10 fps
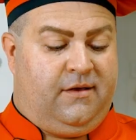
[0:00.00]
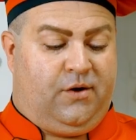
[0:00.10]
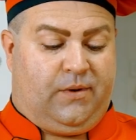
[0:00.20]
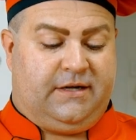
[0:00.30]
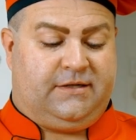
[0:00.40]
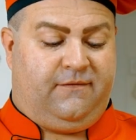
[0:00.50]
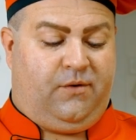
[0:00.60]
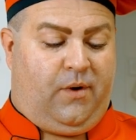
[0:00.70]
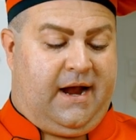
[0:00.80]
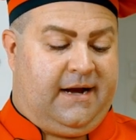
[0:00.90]
the rest of the
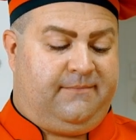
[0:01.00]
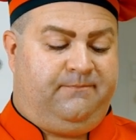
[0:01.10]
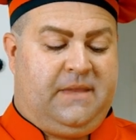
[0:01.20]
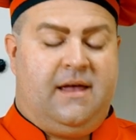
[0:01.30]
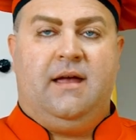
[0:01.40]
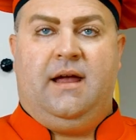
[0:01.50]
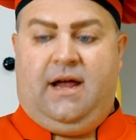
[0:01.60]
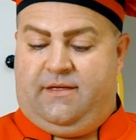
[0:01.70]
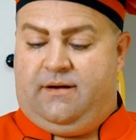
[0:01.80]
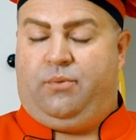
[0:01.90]
way,
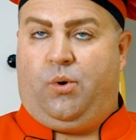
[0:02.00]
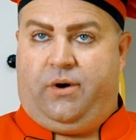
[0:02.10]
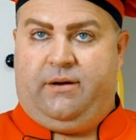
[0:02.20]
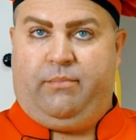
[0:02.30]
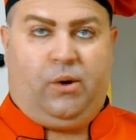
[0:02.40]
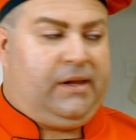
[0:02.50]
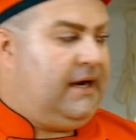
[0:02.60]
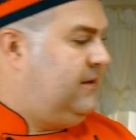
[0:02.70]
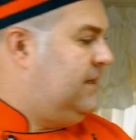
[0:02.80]
and then pour it in a bowl like